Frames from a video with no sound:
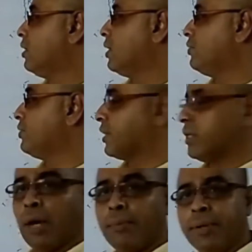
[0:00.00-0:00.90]
In the
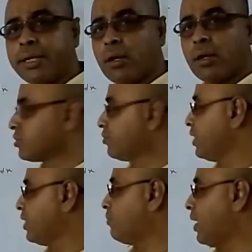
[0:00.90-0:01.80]
denominator also we
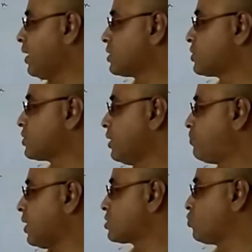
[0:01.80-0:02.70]
have minus 3
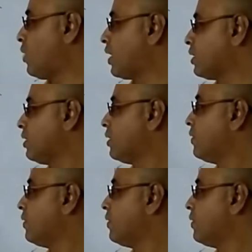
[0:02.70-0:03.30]
plus 1